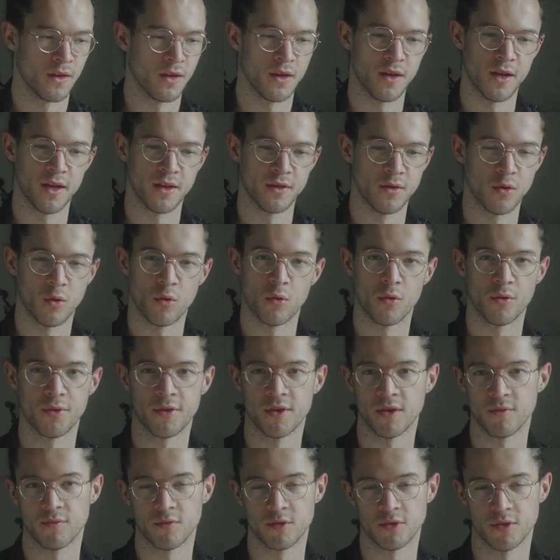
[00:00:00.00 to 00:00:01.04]
And the whole
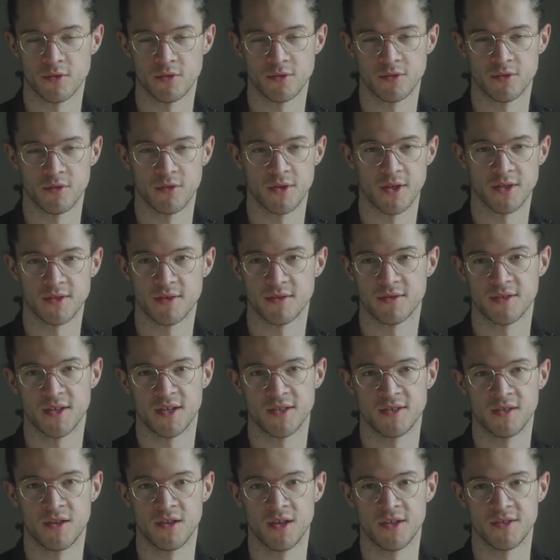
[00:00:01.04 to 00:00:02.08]
thing was also an
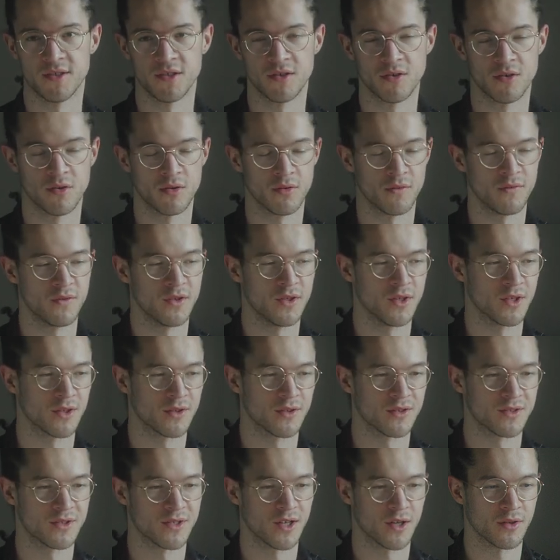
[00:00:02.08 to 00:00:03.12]
exercise in letting go of needing to
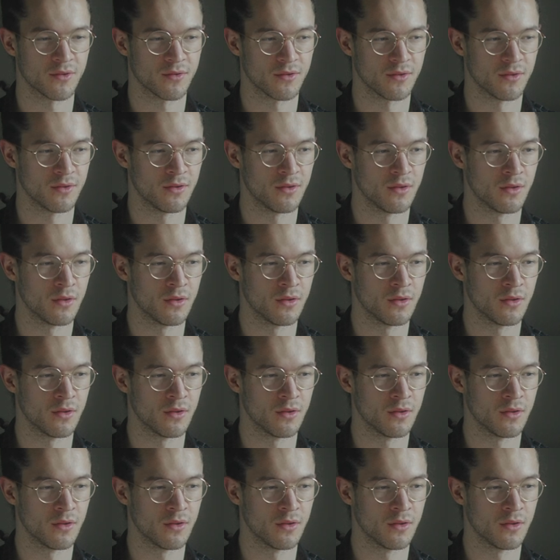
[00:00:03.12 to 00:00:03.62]
sound good.